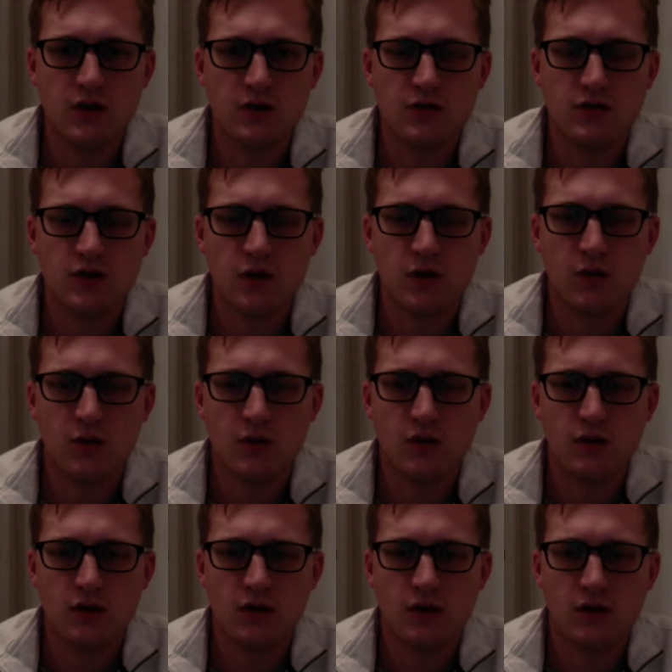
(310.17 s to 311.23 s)
so,
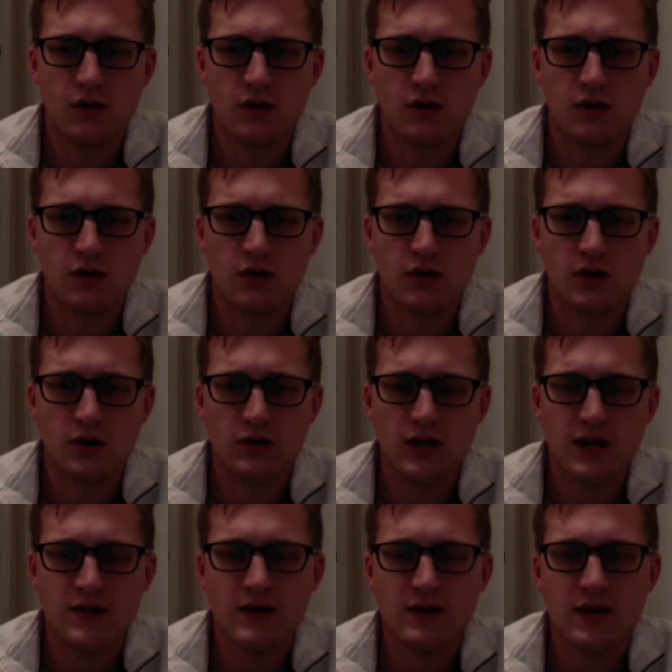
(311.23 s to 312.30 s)

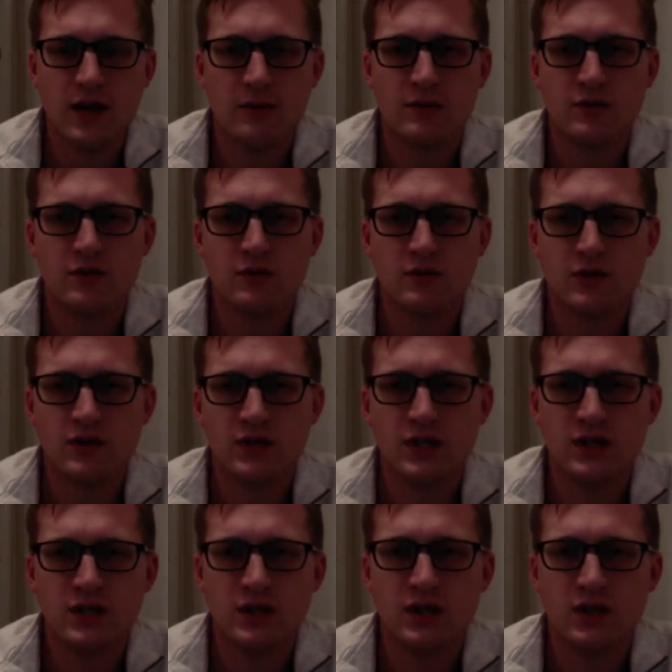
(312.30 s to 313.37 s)
take that time to
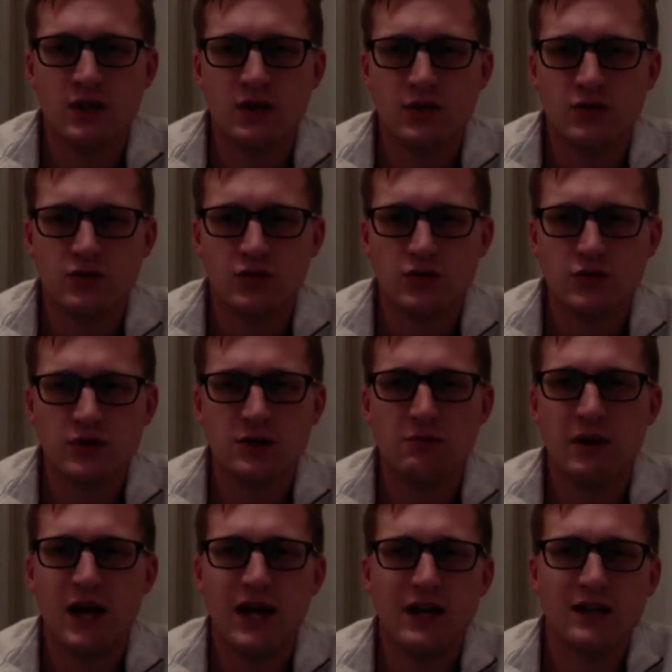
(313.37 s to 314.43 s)
really, truly
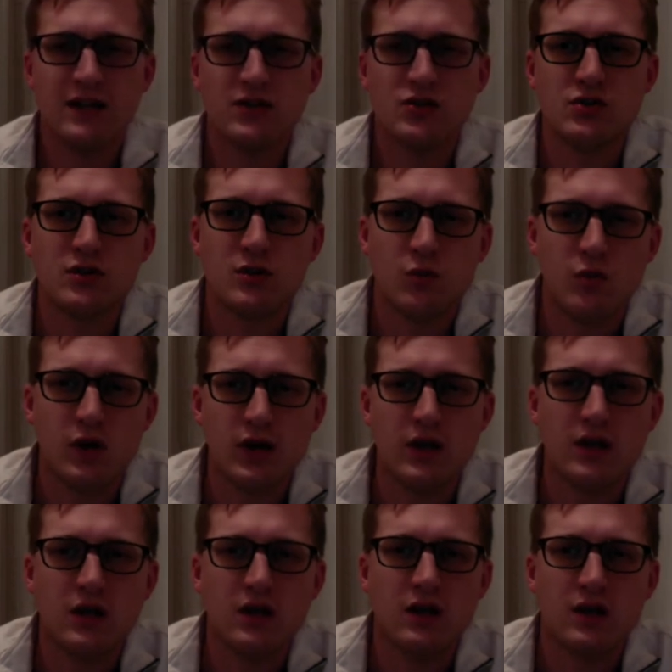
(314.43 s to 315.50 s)
pay attention to what